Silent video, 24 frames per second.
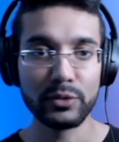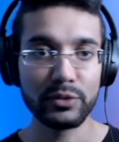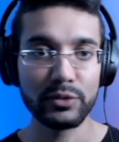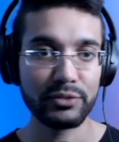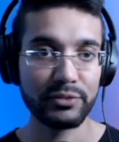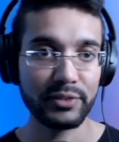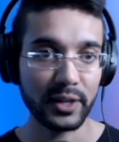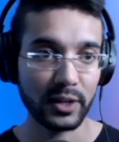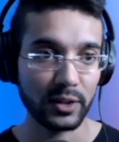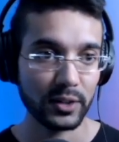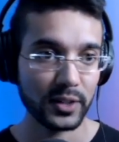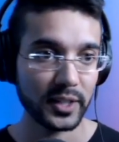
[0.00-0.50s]

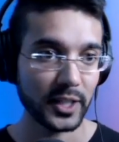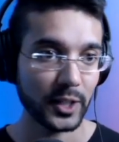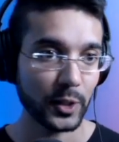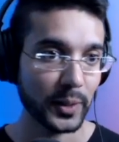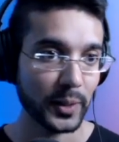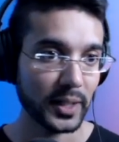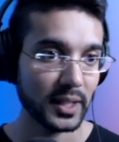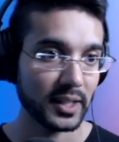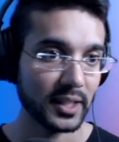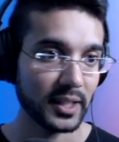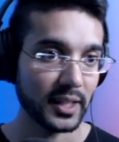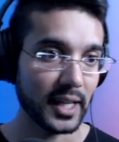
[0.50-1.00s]
fairly
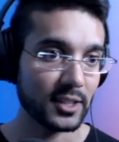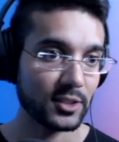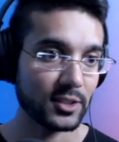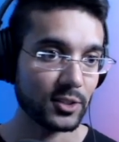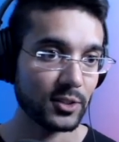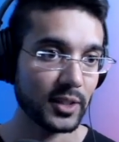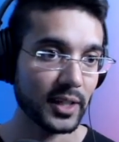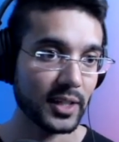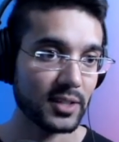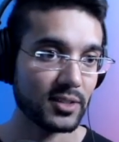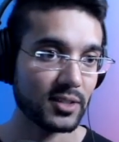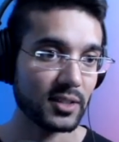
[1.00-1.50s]
quickly. As you
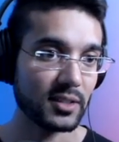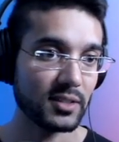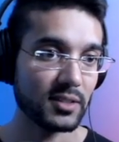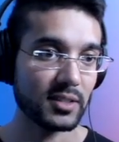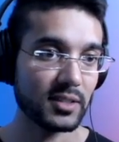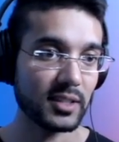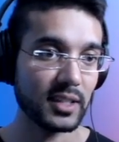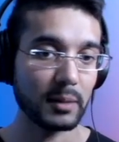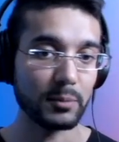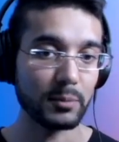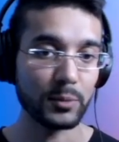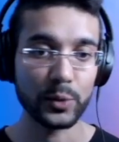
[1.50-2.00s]
guys can
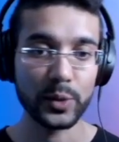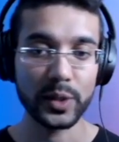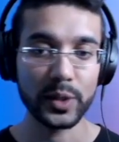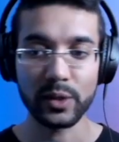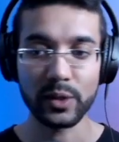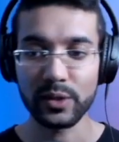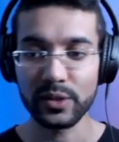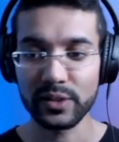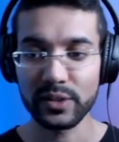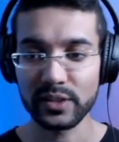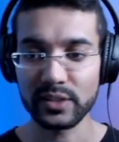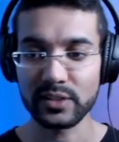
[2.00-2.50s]
see, I'm doing
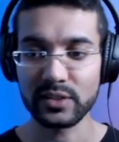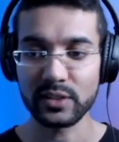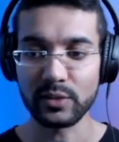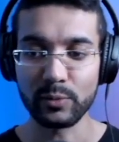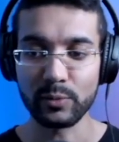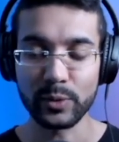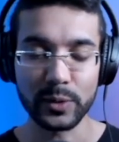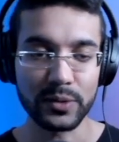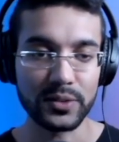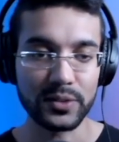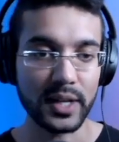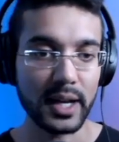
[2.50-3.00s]
all this in
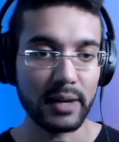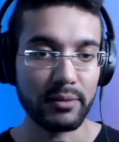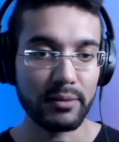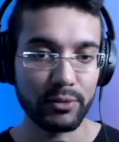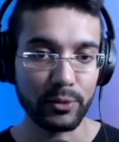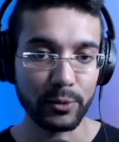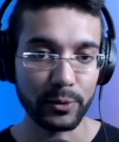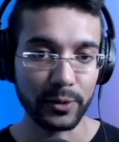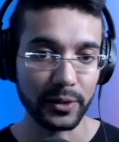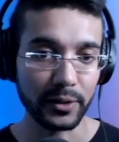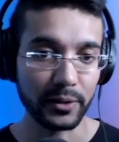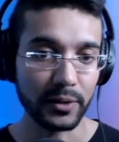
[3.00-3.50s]
real time
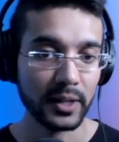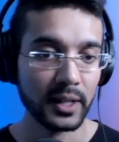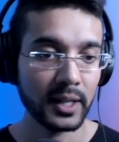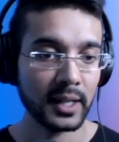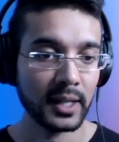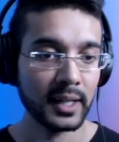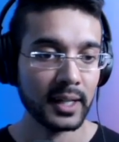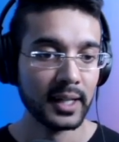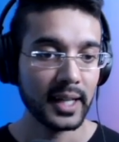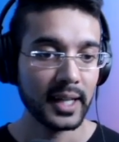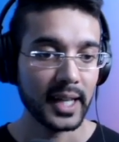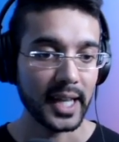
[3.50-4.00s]
for you.
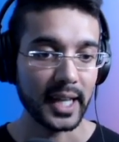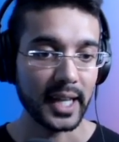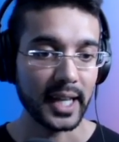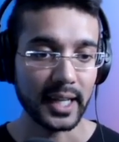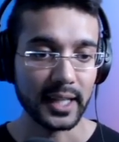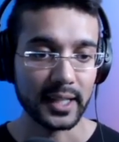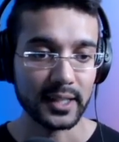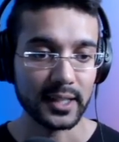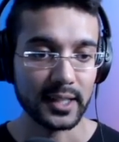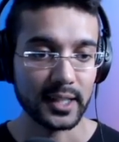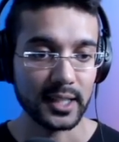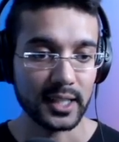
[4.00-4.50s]

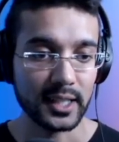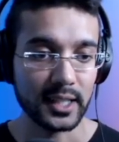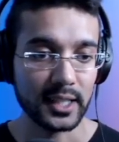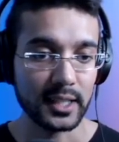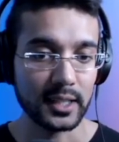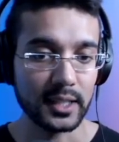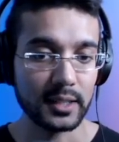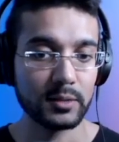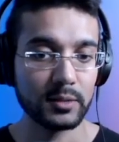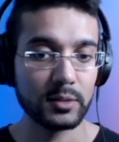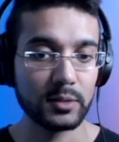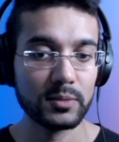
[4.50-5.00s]
And
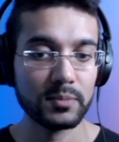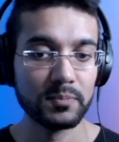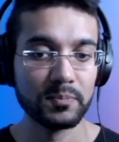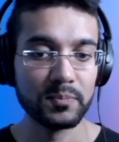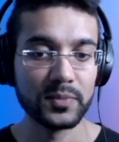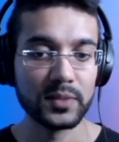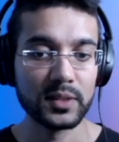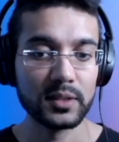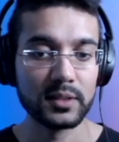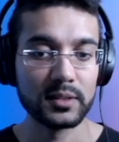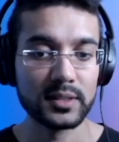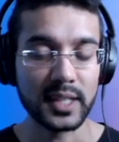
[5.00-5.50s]
the
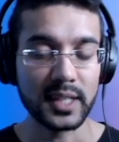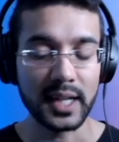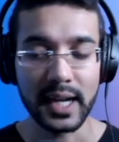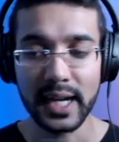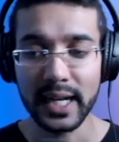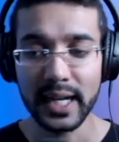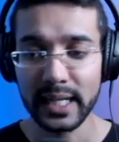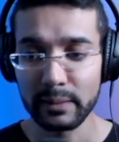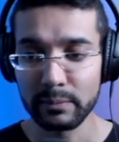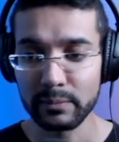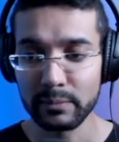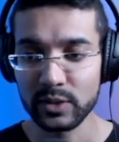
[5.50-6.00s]

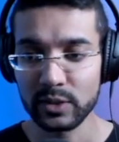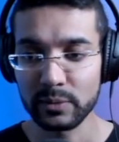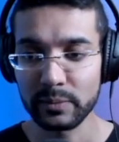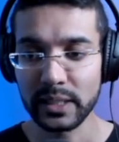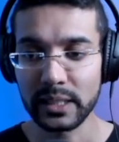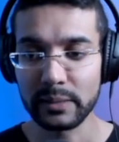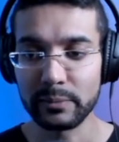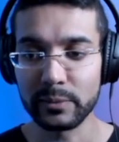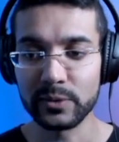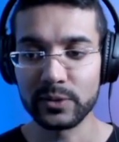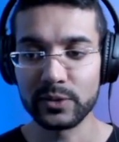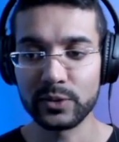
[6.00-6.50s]
time to be
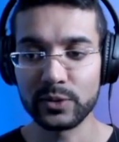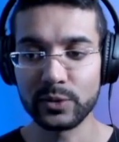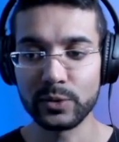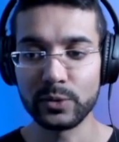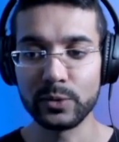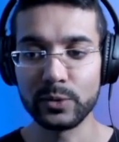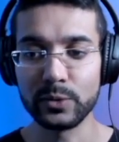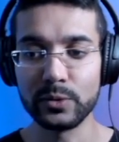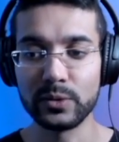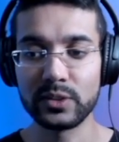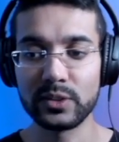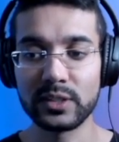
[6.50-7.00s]
able
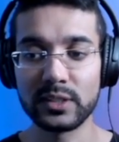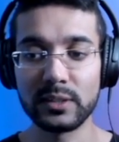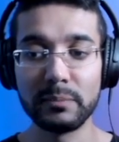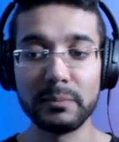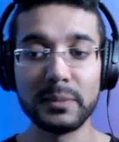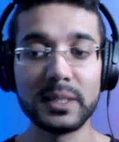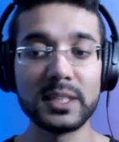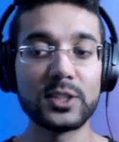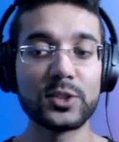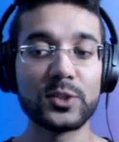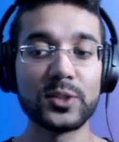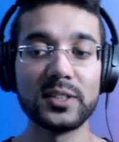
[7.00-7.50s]
to
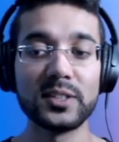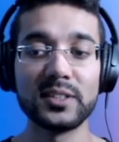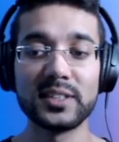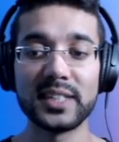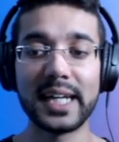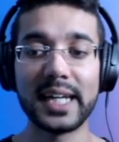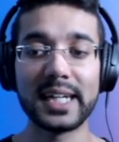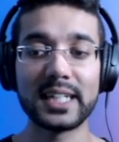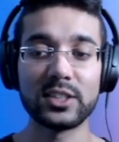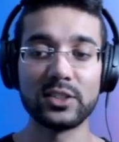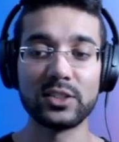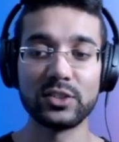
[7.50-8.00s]
submit
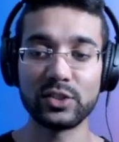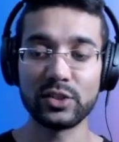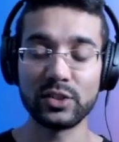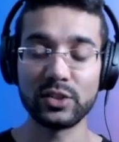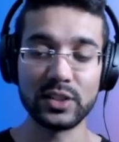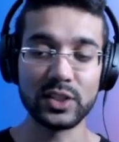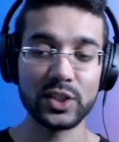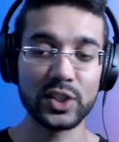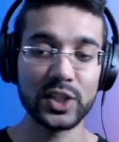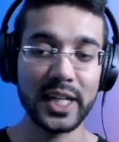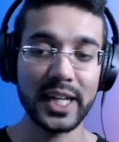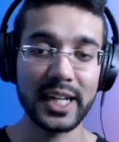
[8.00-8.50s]
transactions to the
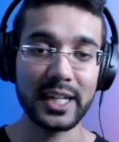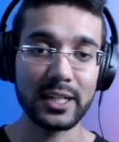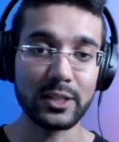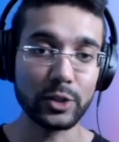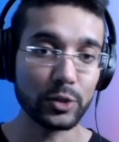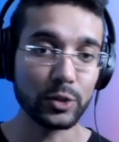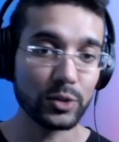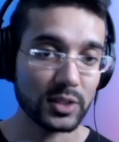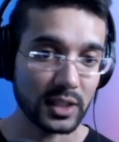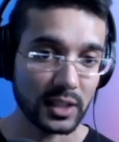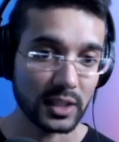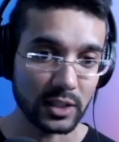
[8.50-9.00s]
chain
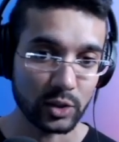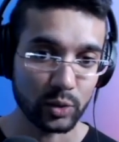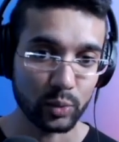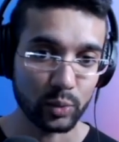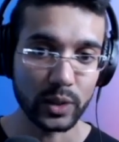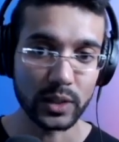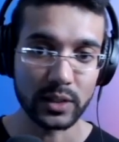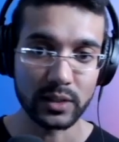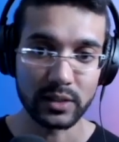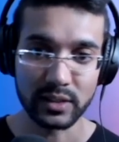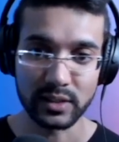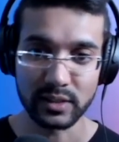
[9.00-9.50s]
using this
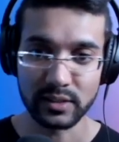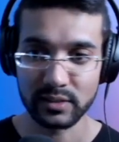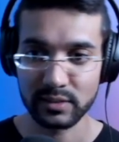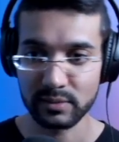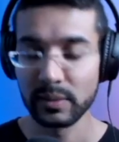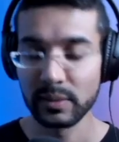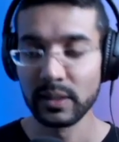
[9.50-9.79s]
wallet, it's